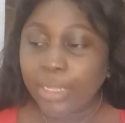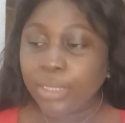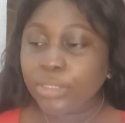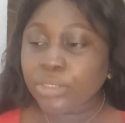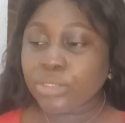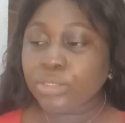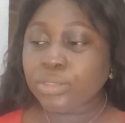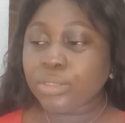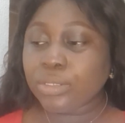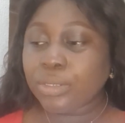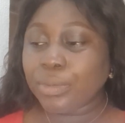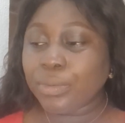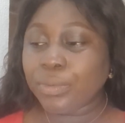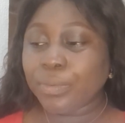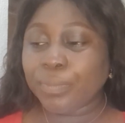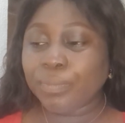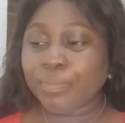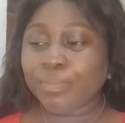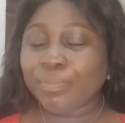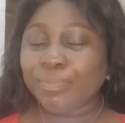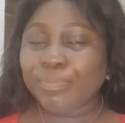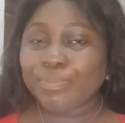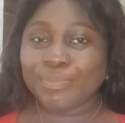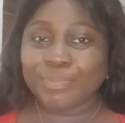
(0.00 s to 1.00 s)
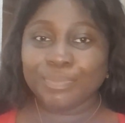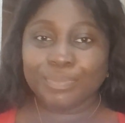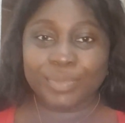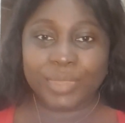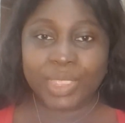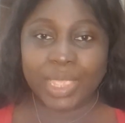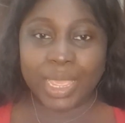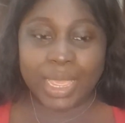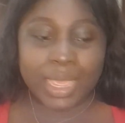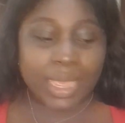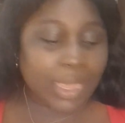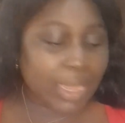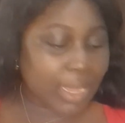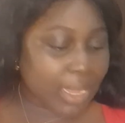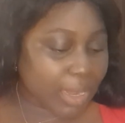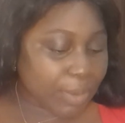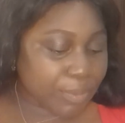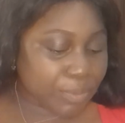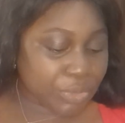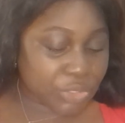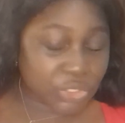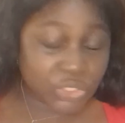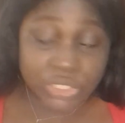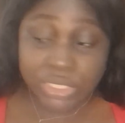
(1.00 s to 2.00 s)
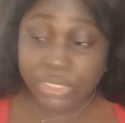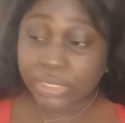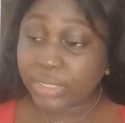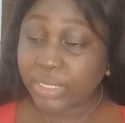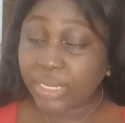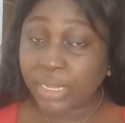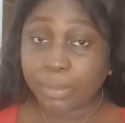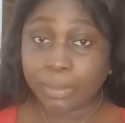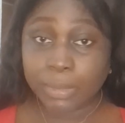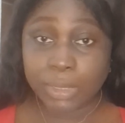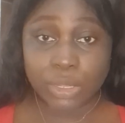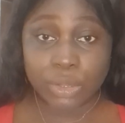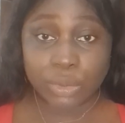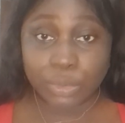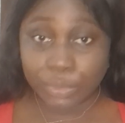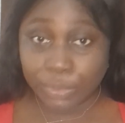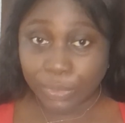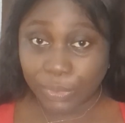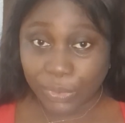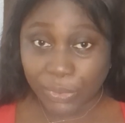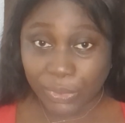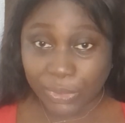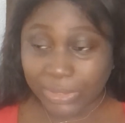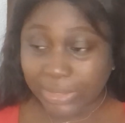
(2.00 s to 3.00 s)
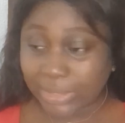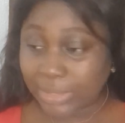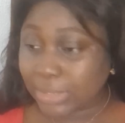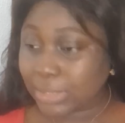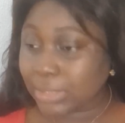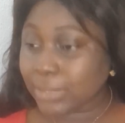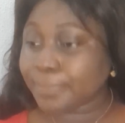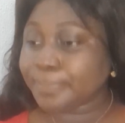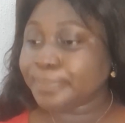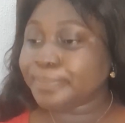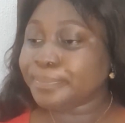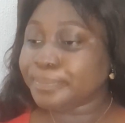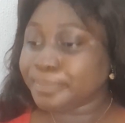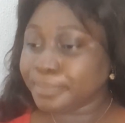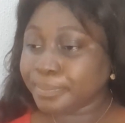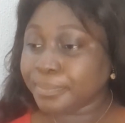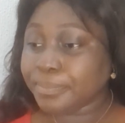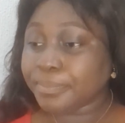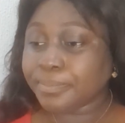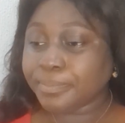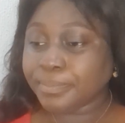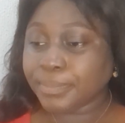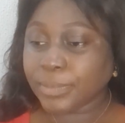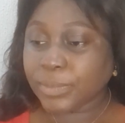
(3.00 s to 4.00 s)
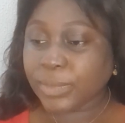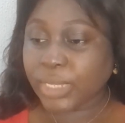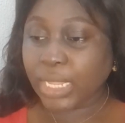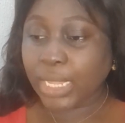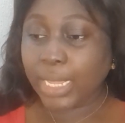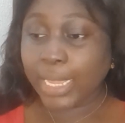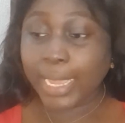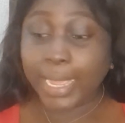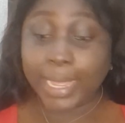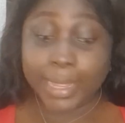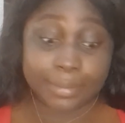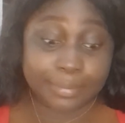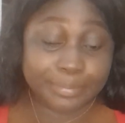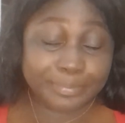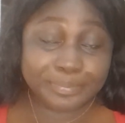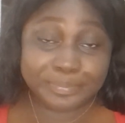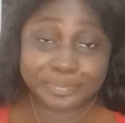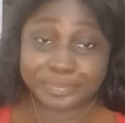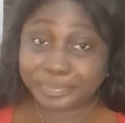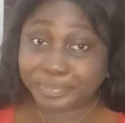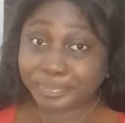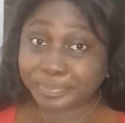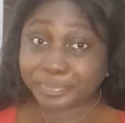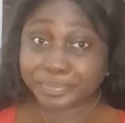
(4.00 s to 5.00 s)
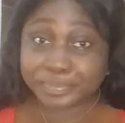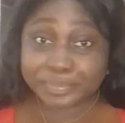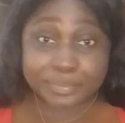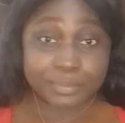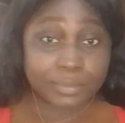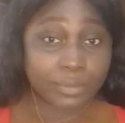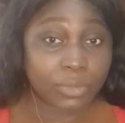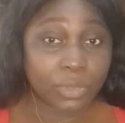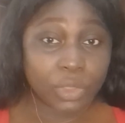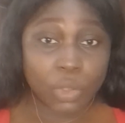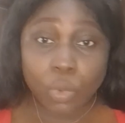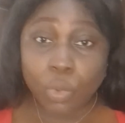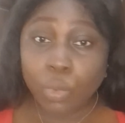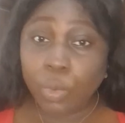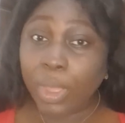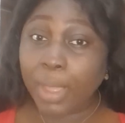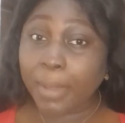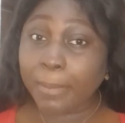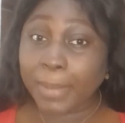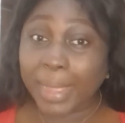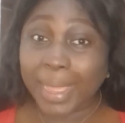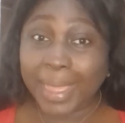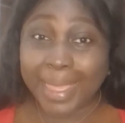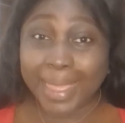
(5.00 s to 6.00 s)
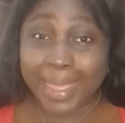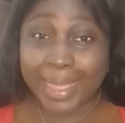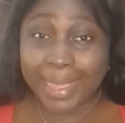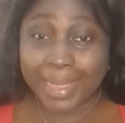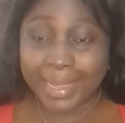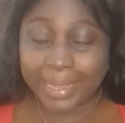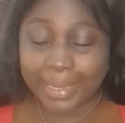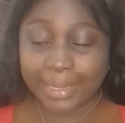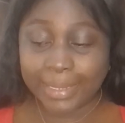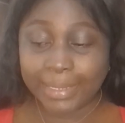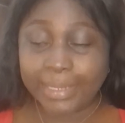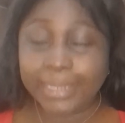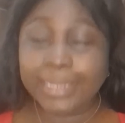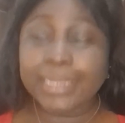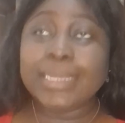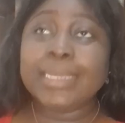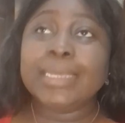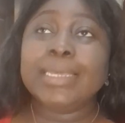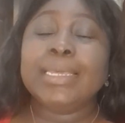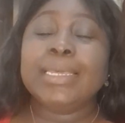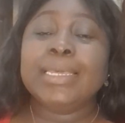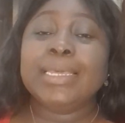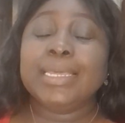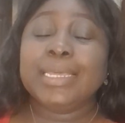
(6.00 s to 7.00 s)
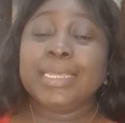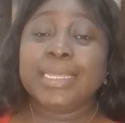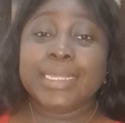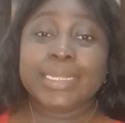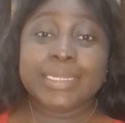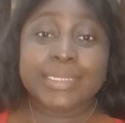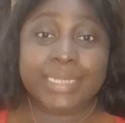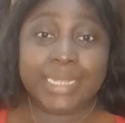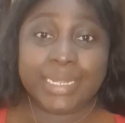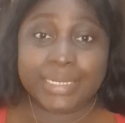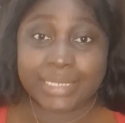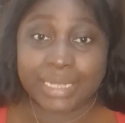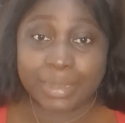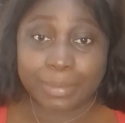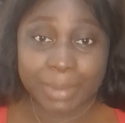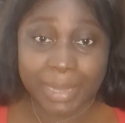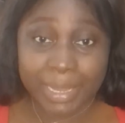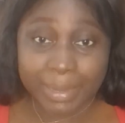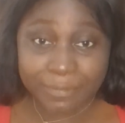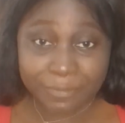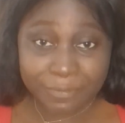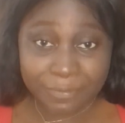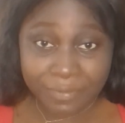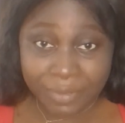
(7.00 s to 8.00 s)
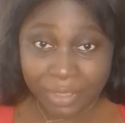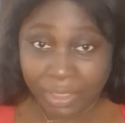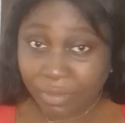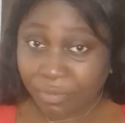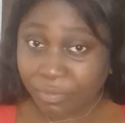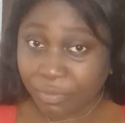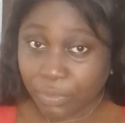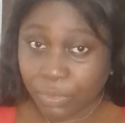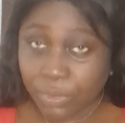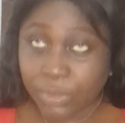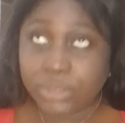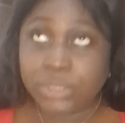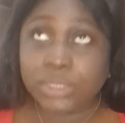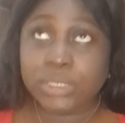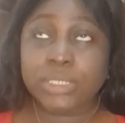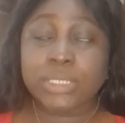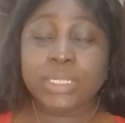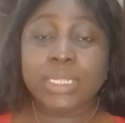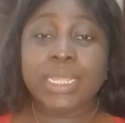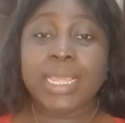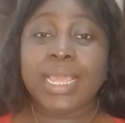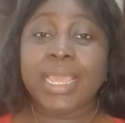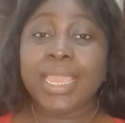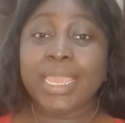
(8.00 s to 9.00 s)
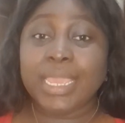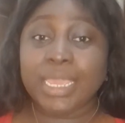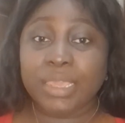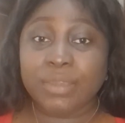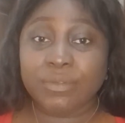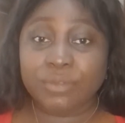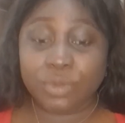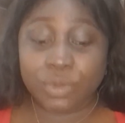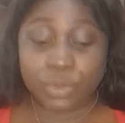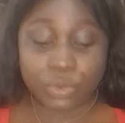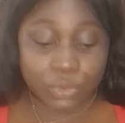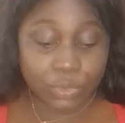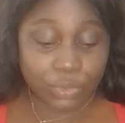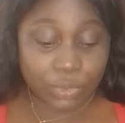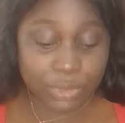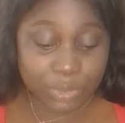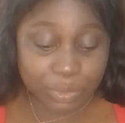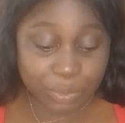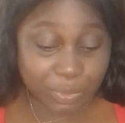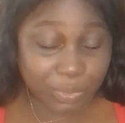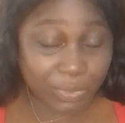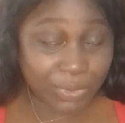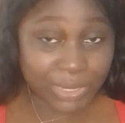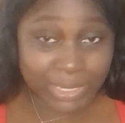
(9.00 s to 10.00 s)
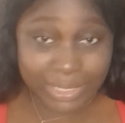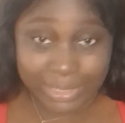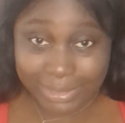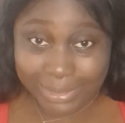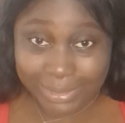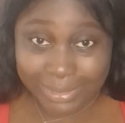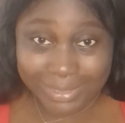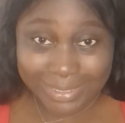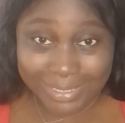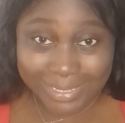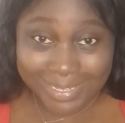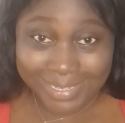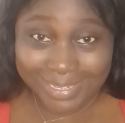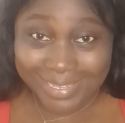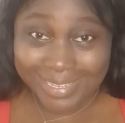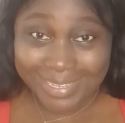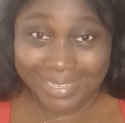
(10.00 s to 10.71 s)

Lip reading: So I appreciate them a whole lot. Yeah. Who am I that I'm favored? I give God all the praise.